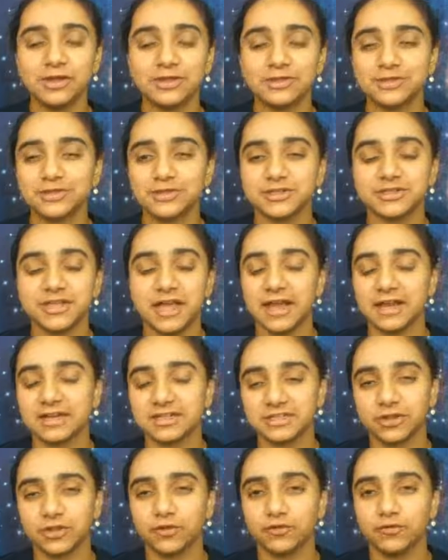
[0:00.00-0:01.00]
So this is
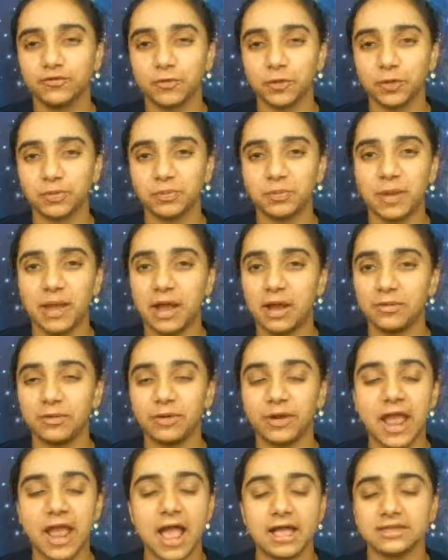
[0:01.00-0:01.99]
x to the fourth
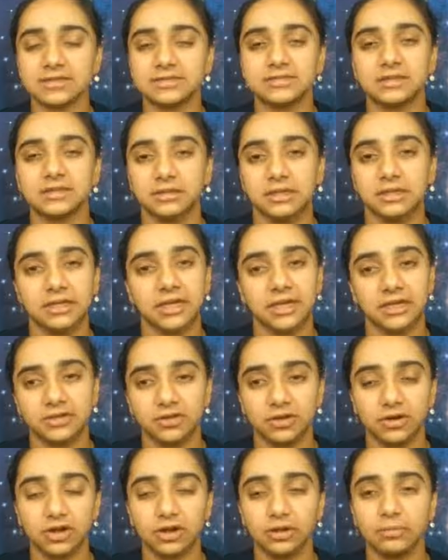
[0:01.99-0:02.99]
power as the leading
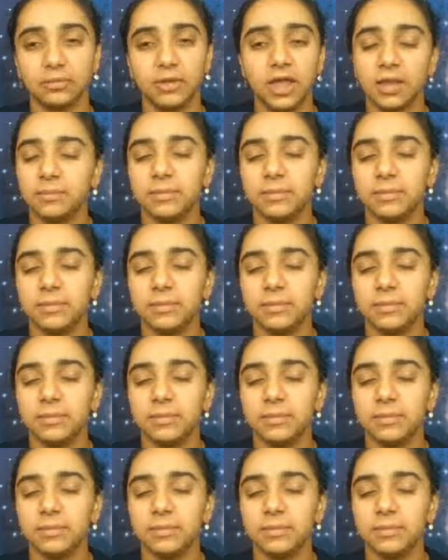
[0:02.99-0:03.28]
term,